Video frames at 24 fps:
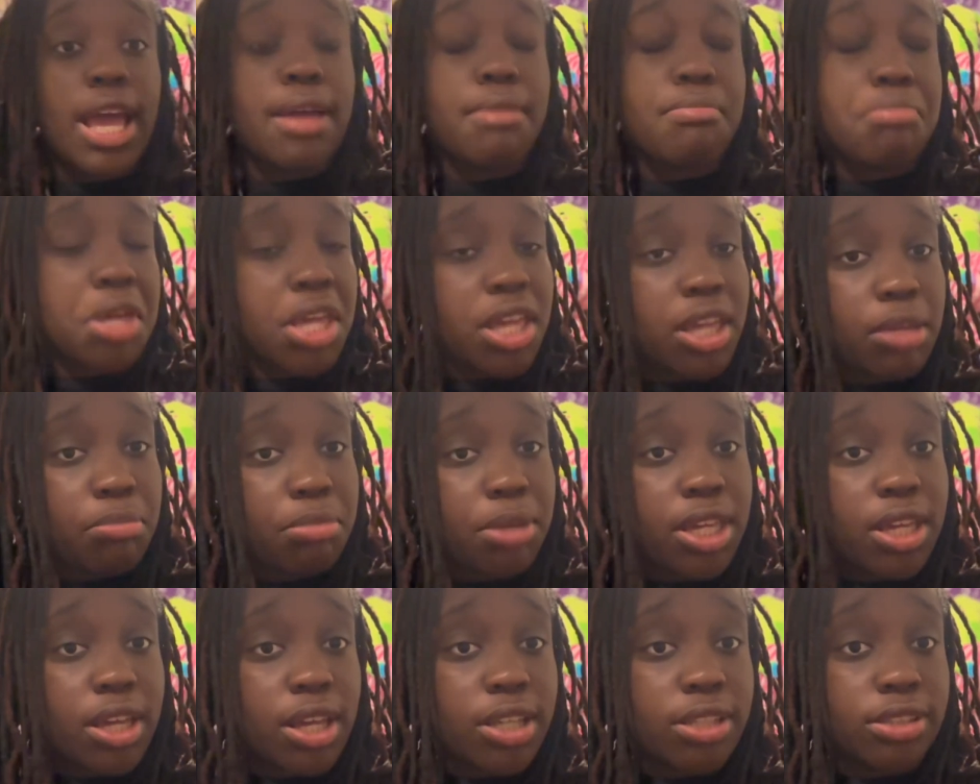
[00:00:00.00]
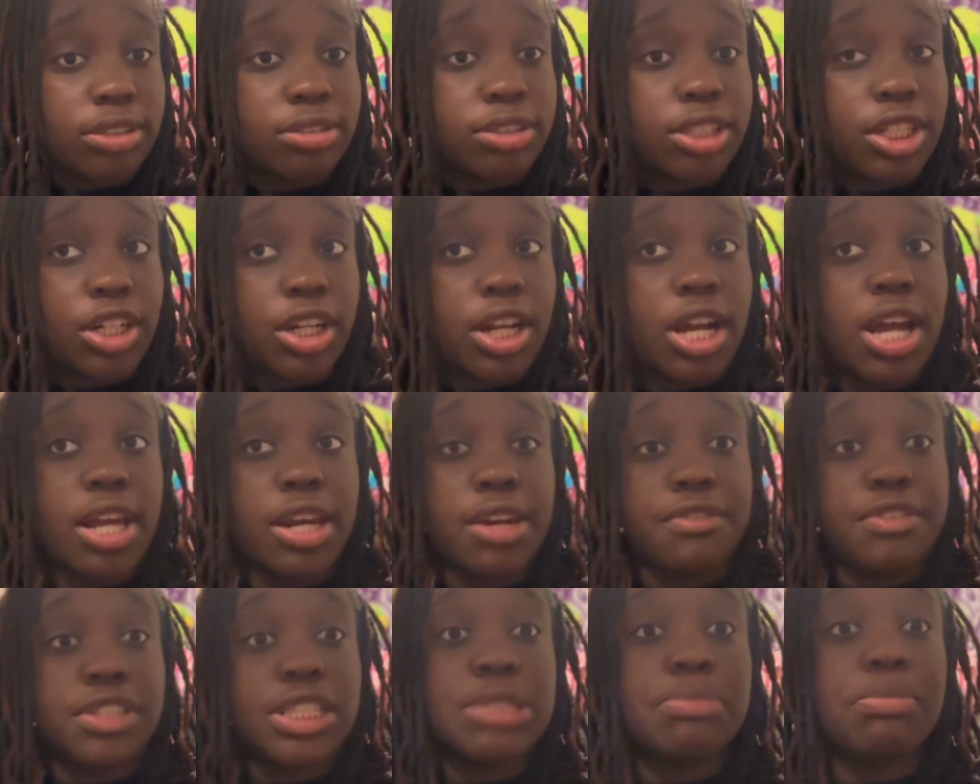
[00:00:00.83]
big because they're kind
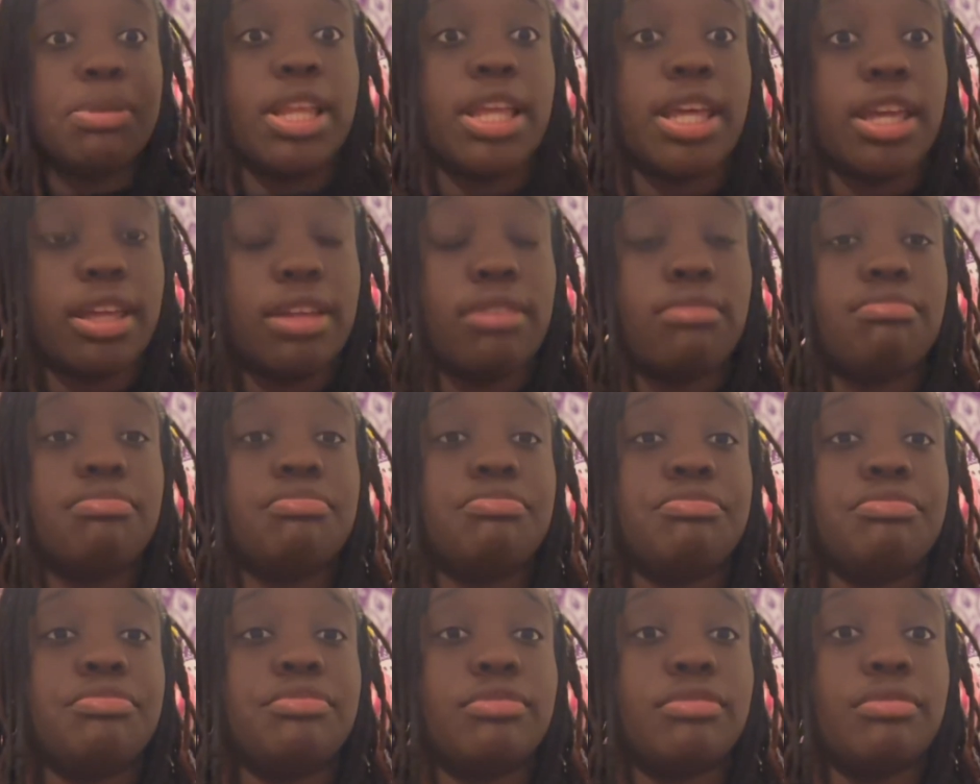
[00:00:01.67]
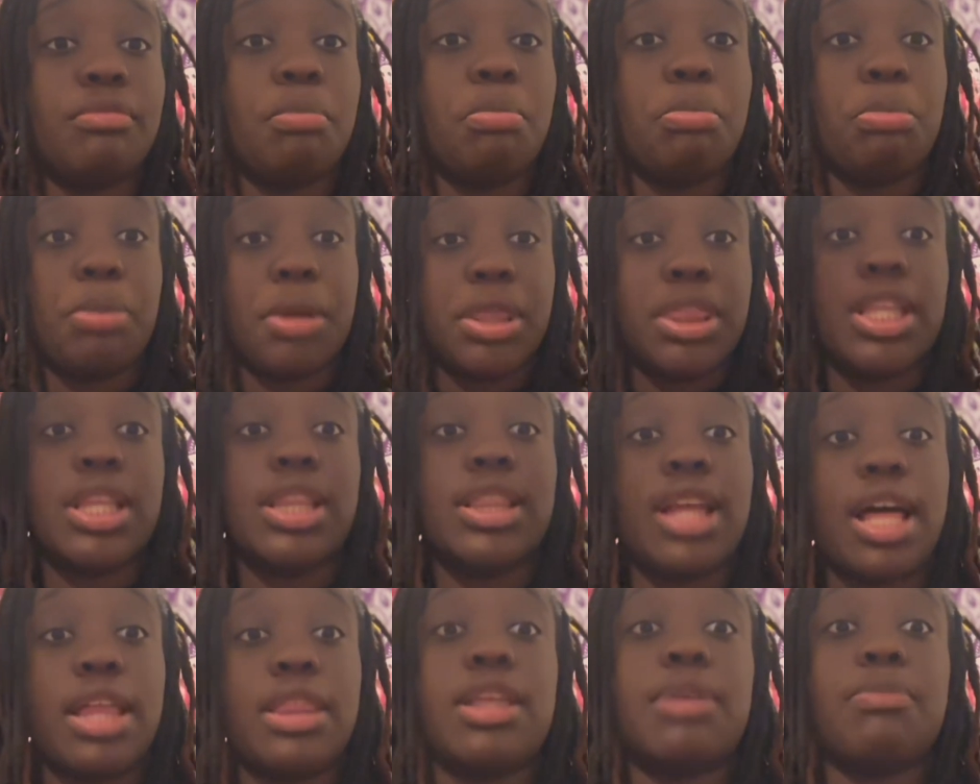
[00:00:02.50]
of split, but the
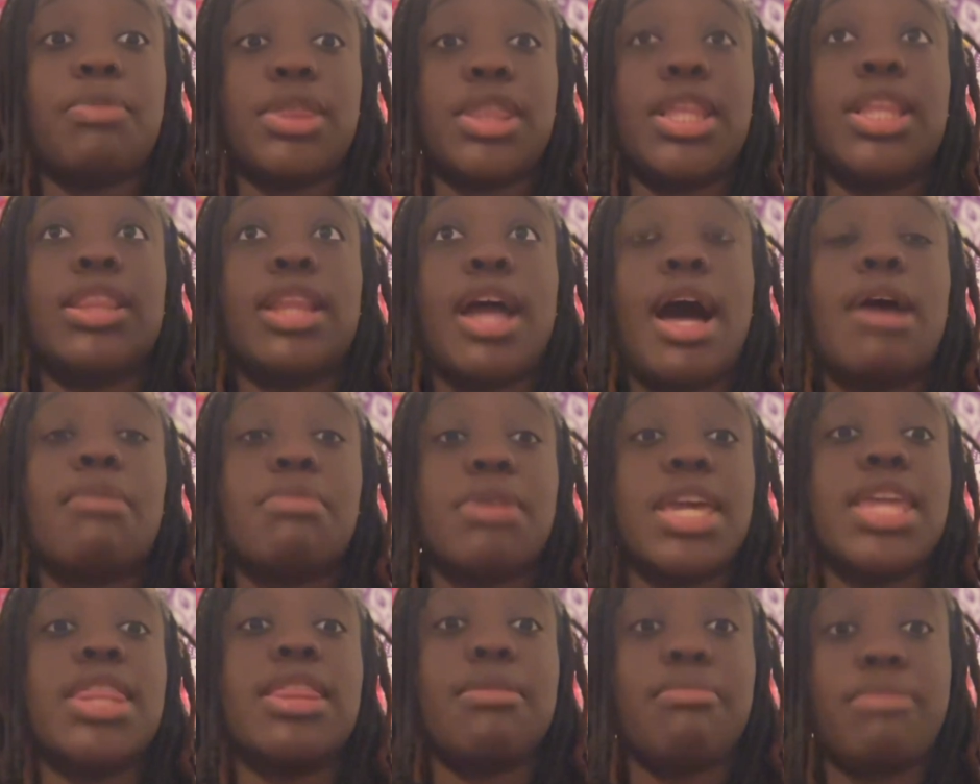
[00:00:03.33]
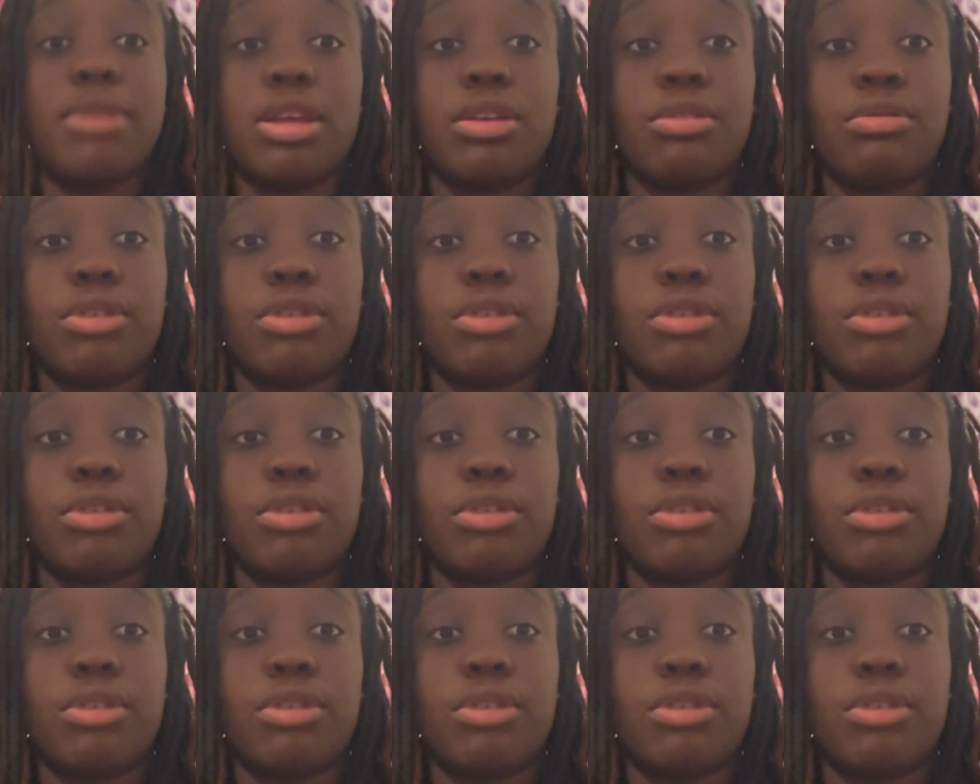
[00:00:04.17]
lobby in the middle.